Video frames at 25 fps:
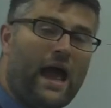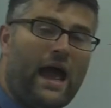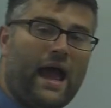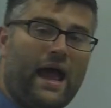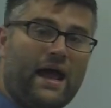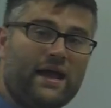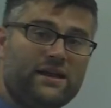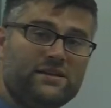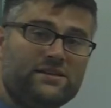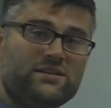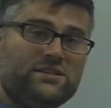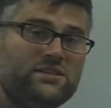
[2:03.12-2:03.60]

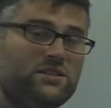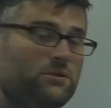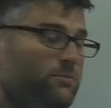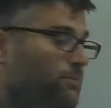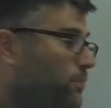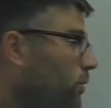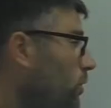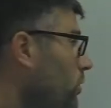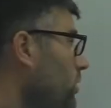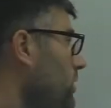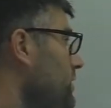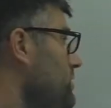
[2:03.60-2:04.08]
as
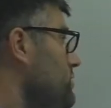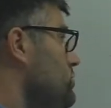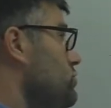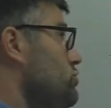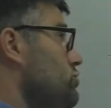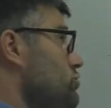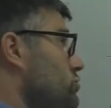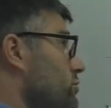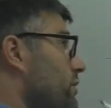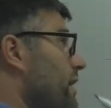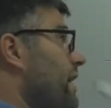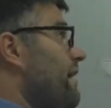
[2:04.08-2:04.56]
the ball is
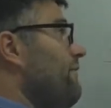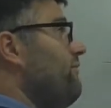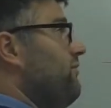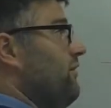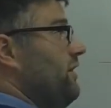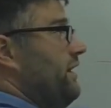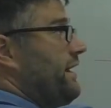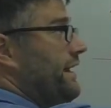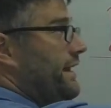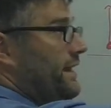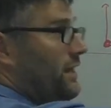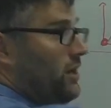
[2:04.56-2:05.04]

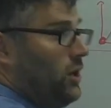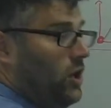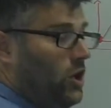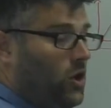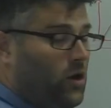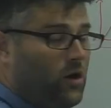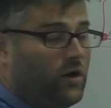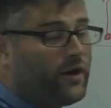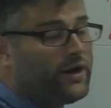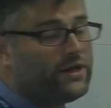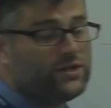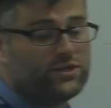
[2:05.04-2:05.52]
travelling
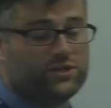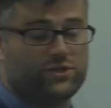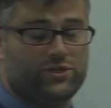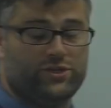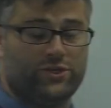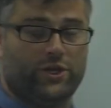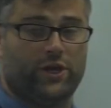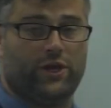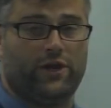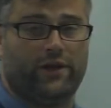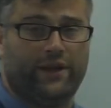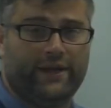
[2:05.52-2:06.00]
along its
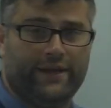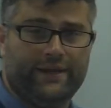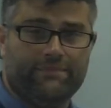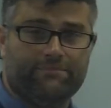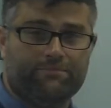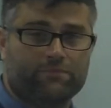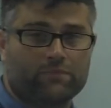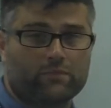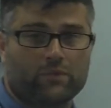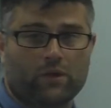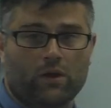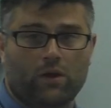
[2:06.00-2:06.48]
journey,
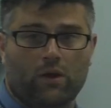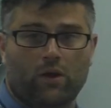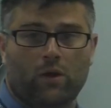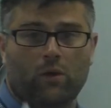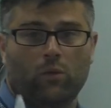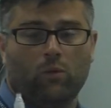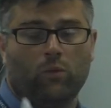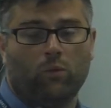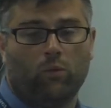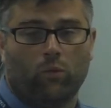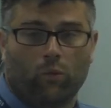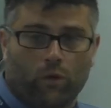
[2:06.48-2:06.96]

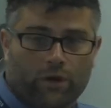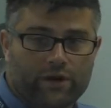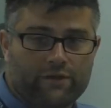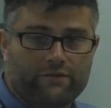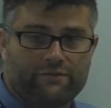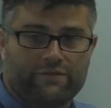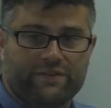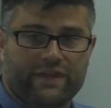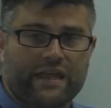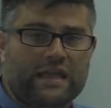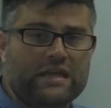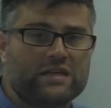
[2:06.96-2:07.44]
one
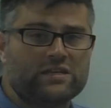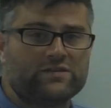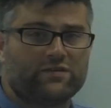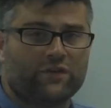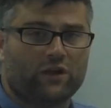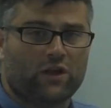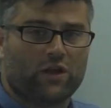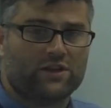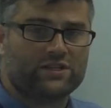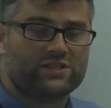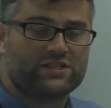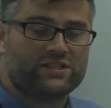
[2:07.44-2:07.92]
of these
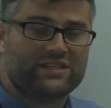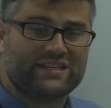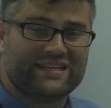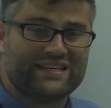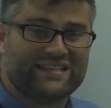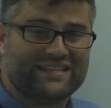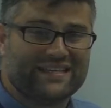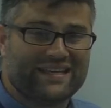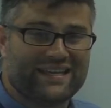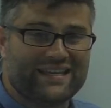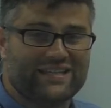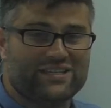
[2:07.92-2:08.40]

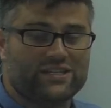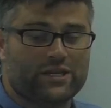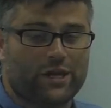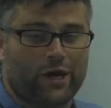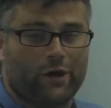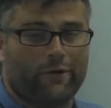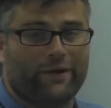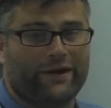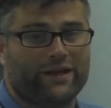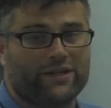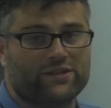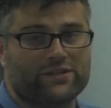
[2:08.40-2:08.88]
velocities is
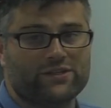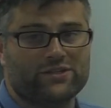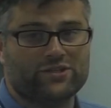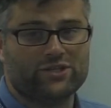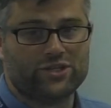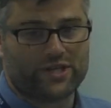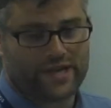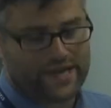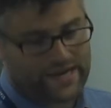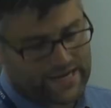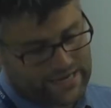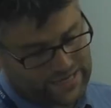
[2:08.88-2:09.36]
going to
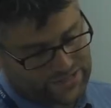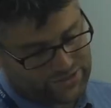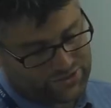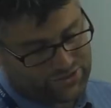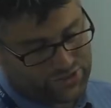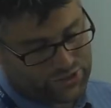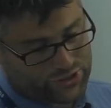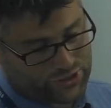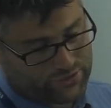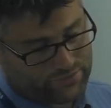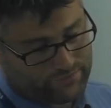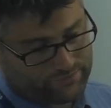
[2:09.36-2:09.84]

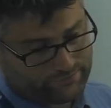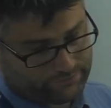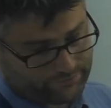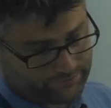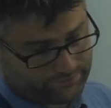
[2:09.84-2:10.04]
change.